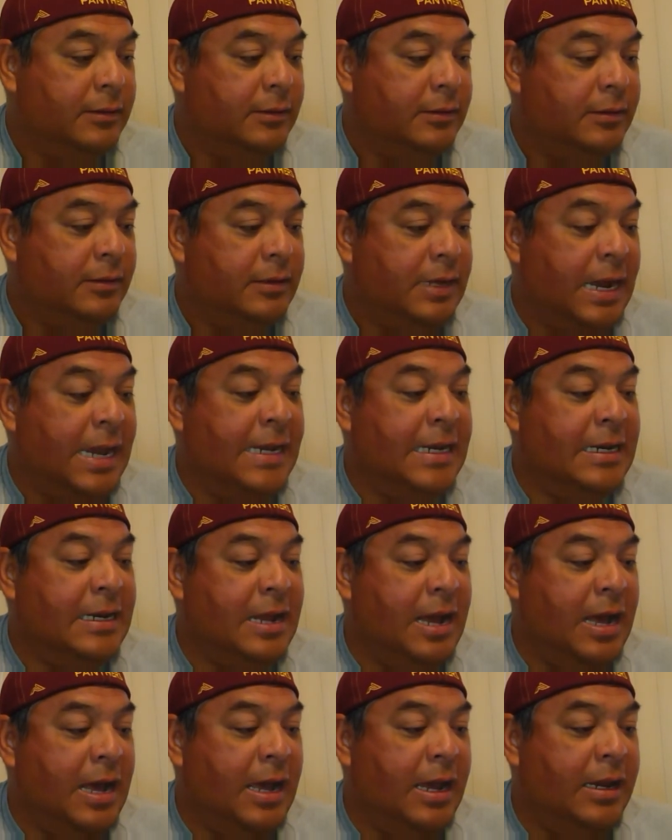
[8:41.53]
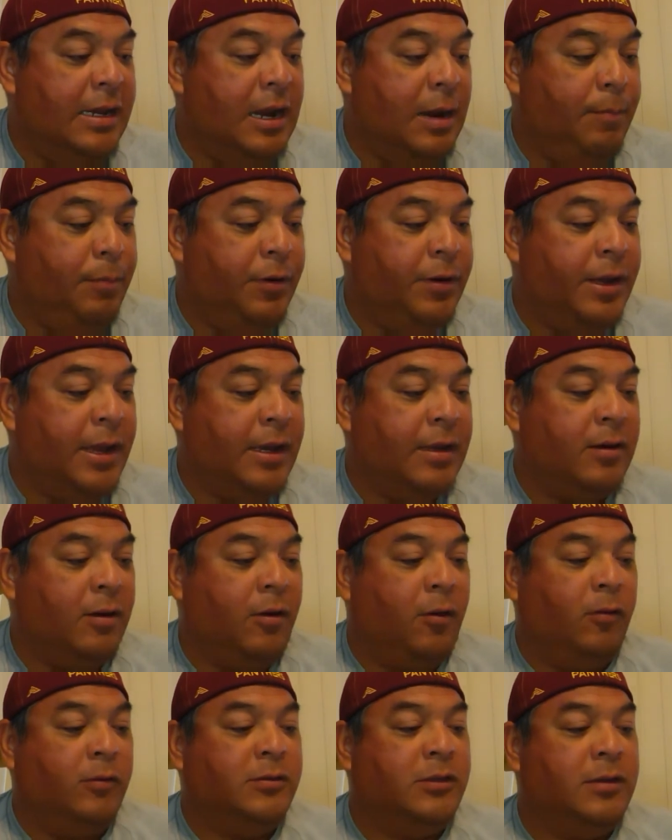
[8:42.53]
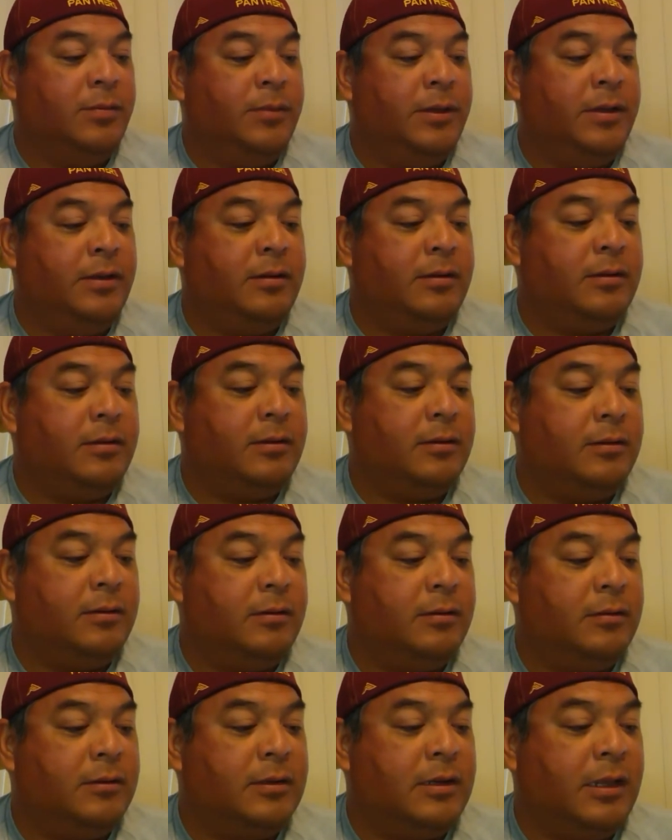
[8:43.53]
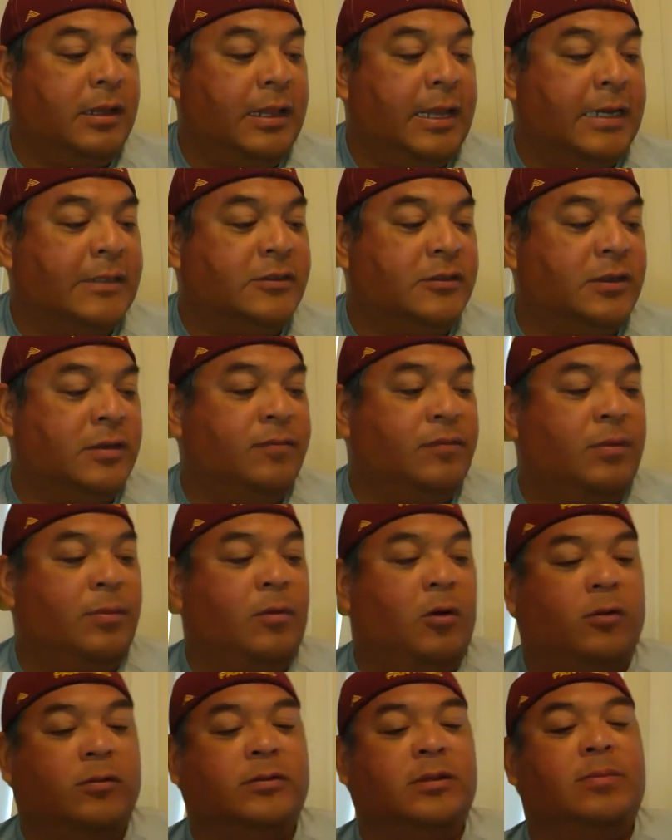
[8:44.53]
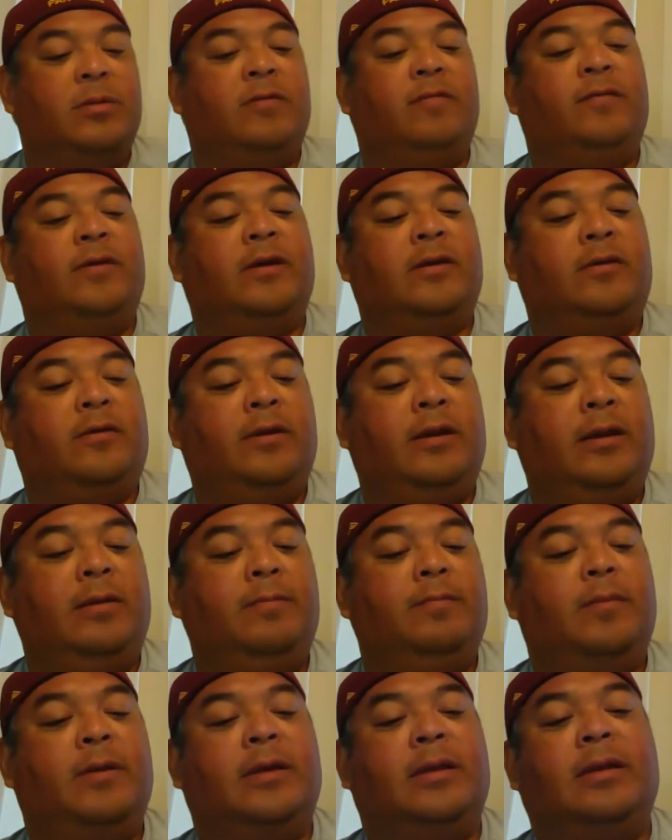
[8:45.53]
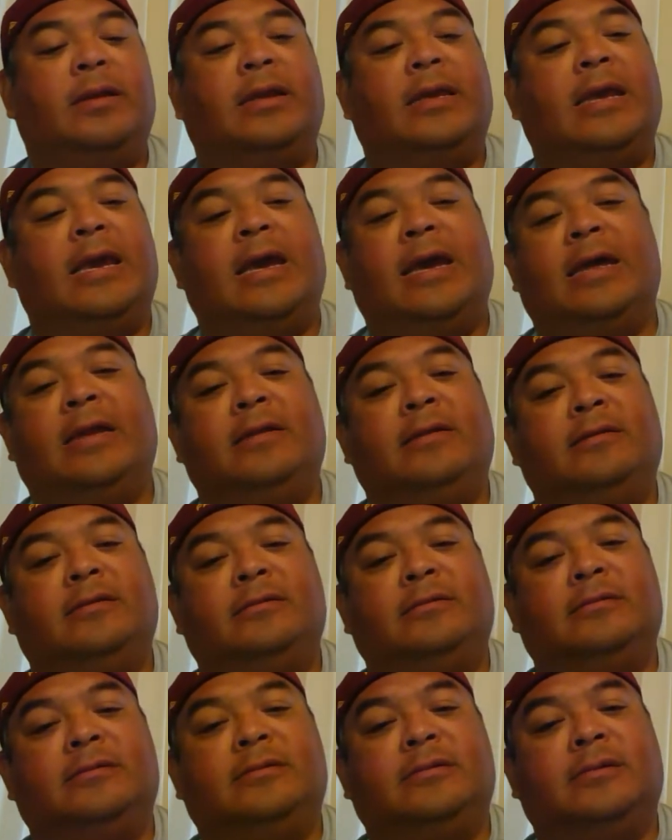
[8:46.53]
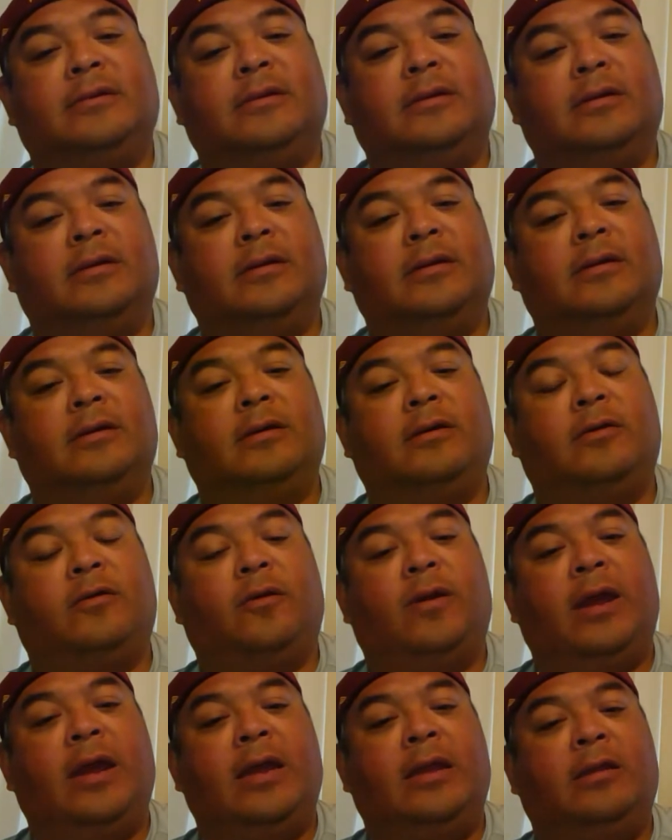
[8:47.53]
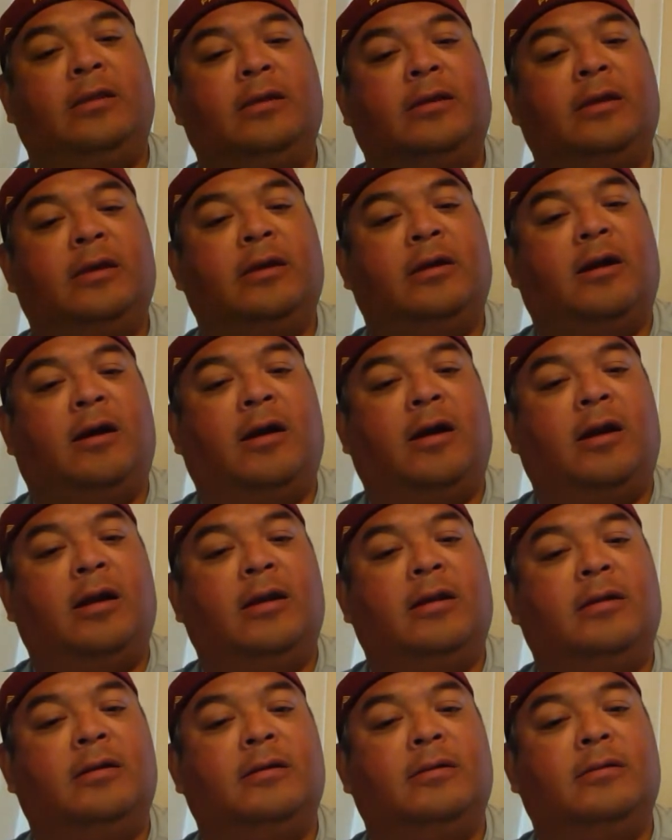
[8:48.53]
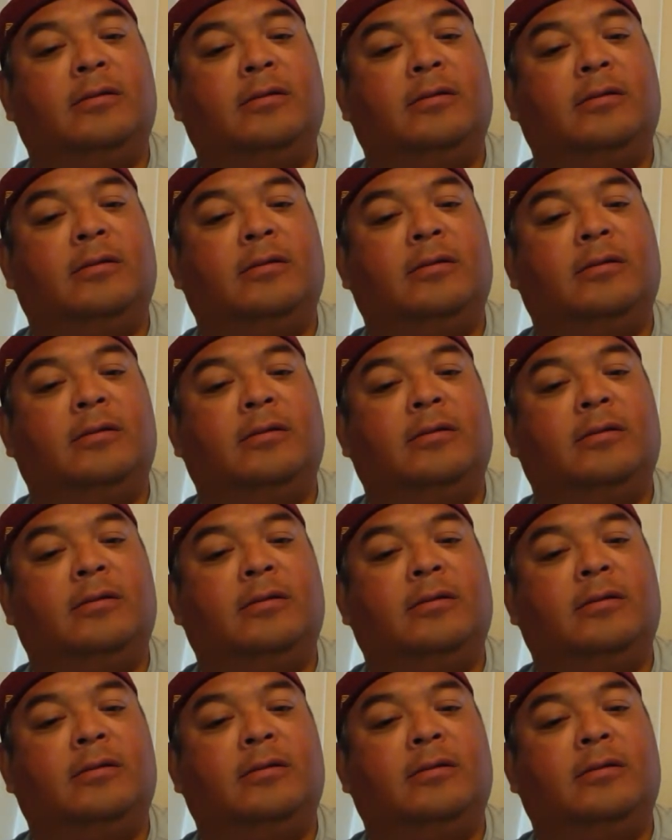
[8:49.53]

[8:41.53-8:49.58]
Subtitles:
99 Upper Deck Ultimate Collection from Ultimate Victory. And again, great looking card.